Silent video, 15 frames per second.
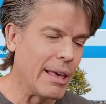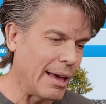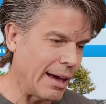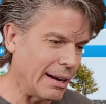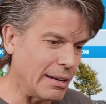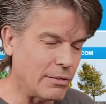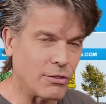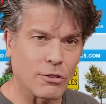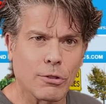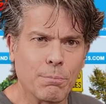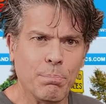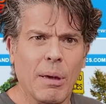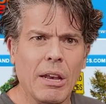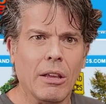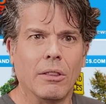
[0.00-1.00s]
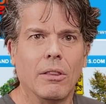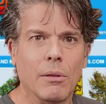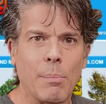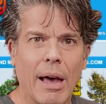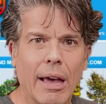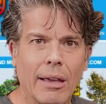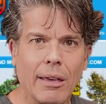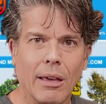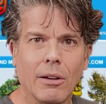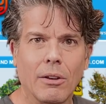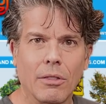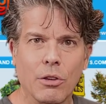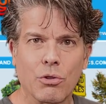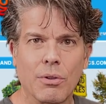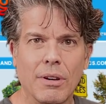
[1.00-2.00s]
and it's spinning the back end
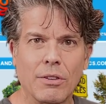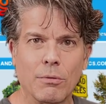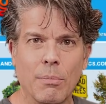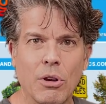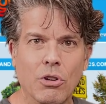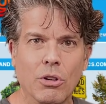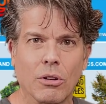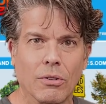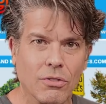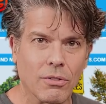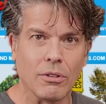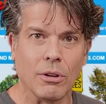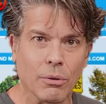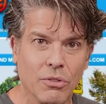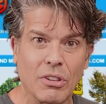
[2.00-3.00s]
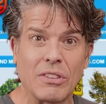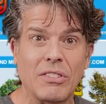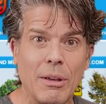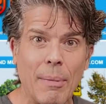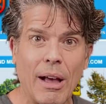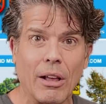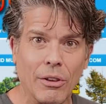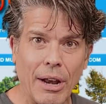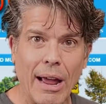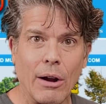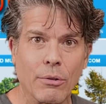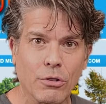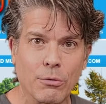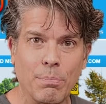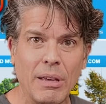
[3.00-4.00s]
of the transmission at 60 mile an
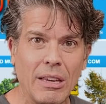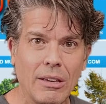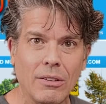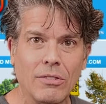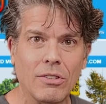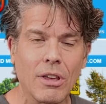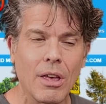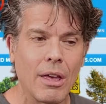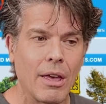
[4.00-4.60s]
hour speeds,